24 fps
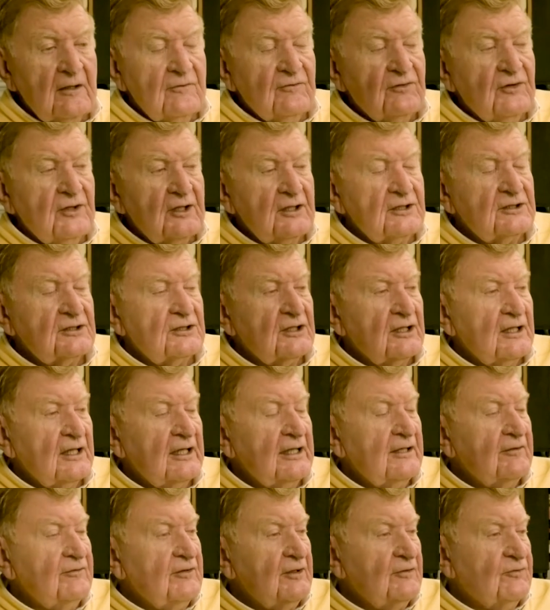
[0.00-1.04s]
for us to
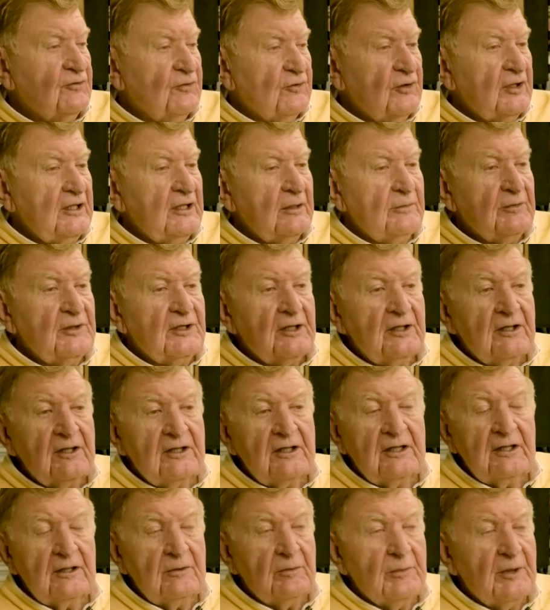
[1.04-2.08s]
live in freedom here
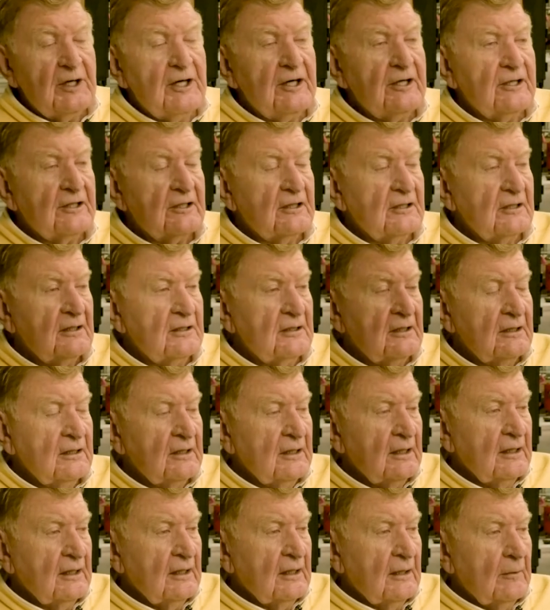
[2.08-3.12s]
in America
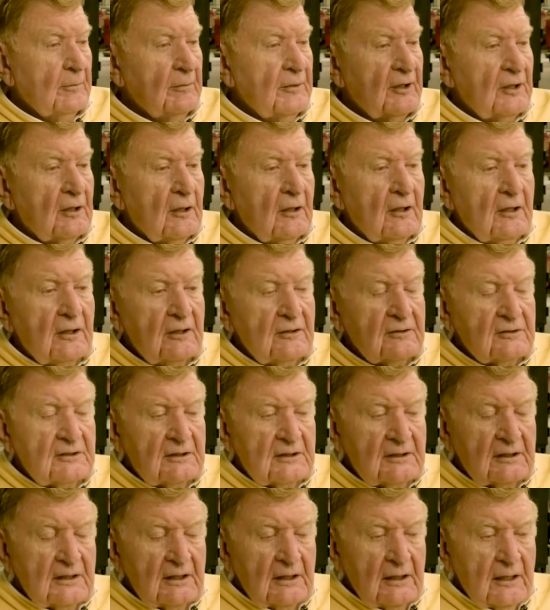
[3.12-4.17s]
because
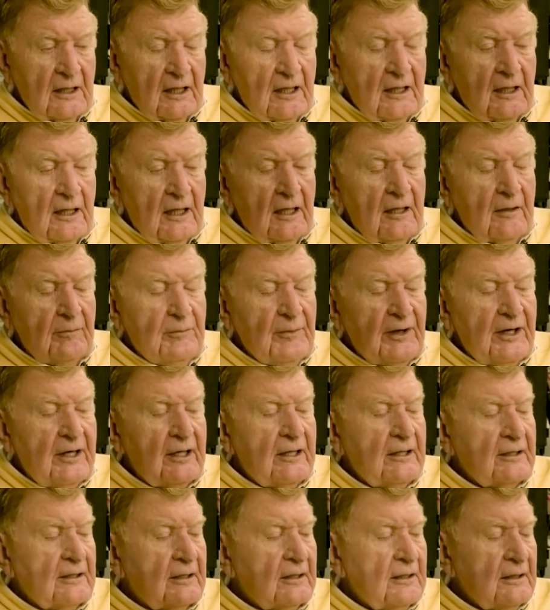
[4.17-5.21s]

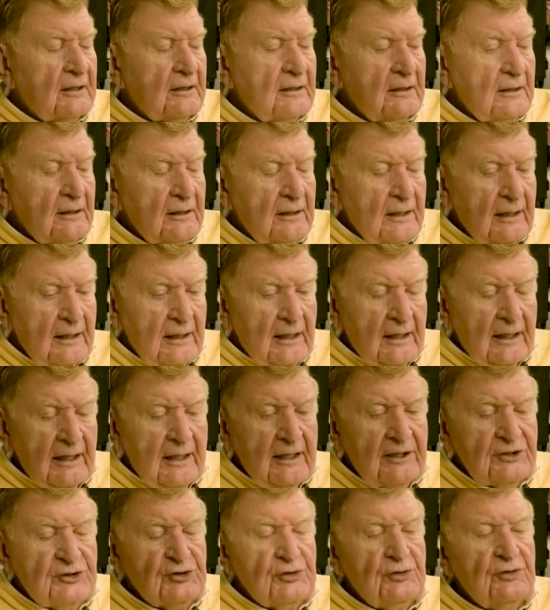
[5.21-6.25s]
America
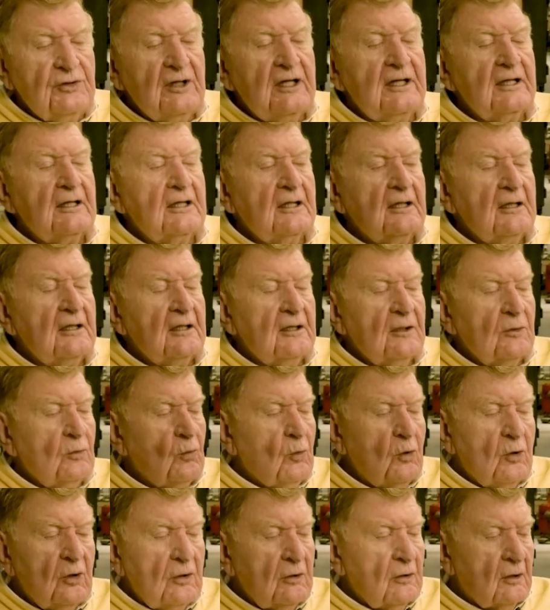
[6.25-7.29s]
is unique in the
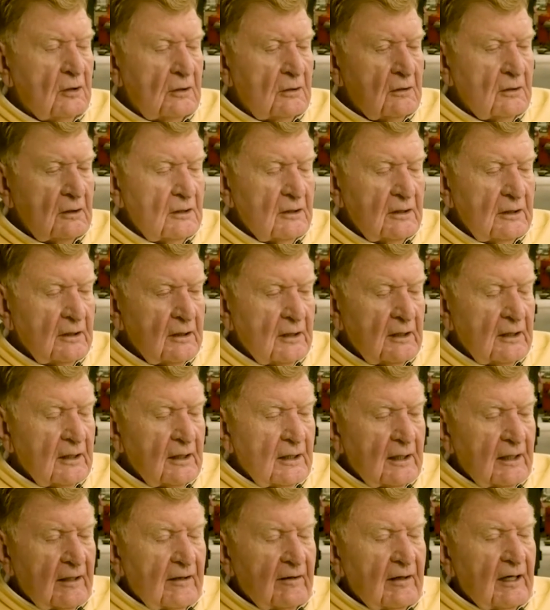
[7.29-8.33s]
world.
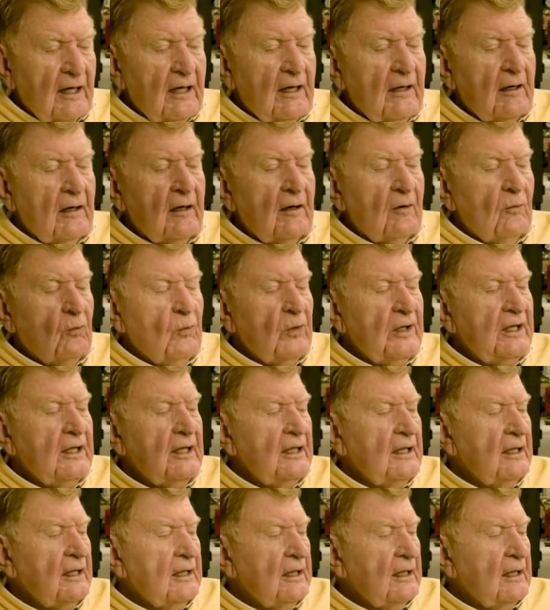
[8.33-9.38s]
Uh,
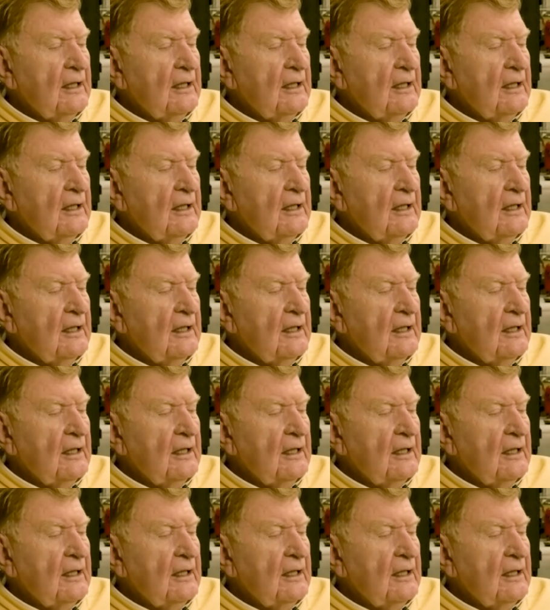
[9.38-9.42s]
we